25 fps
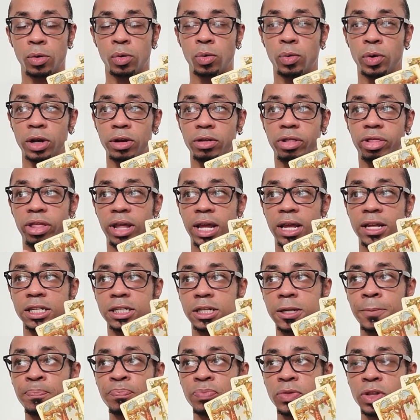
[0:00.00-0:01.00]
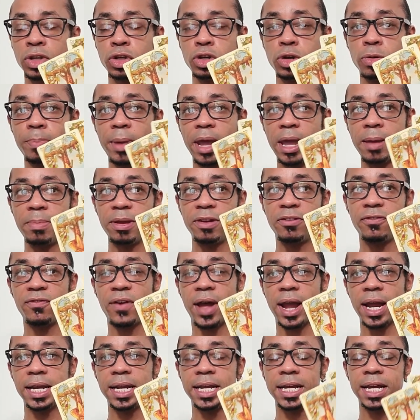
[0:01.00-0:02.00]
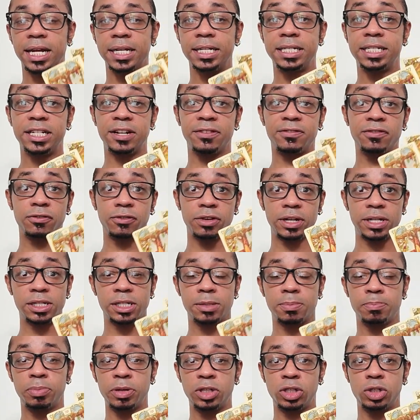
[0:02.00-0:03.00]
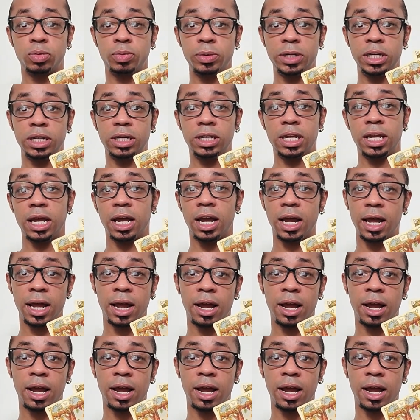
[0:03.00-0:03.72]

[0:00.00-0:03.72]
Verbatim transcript: or where things you may be finding a difference between uh,